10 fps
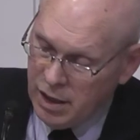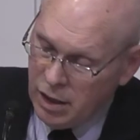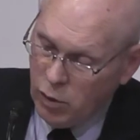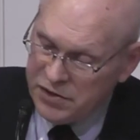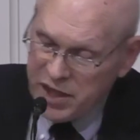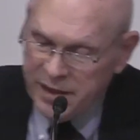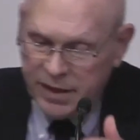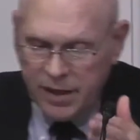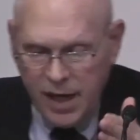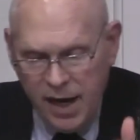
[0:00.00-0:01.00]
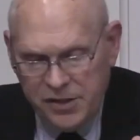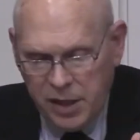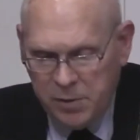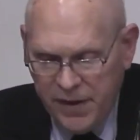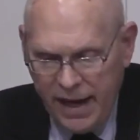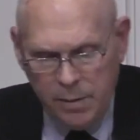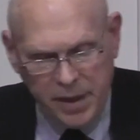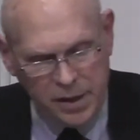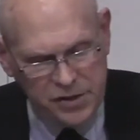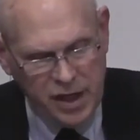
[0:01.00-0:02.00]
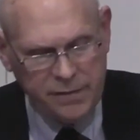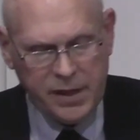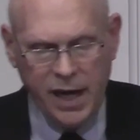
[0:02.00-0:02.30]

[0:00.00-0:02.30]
And we've seen that the concept of Adam being a son of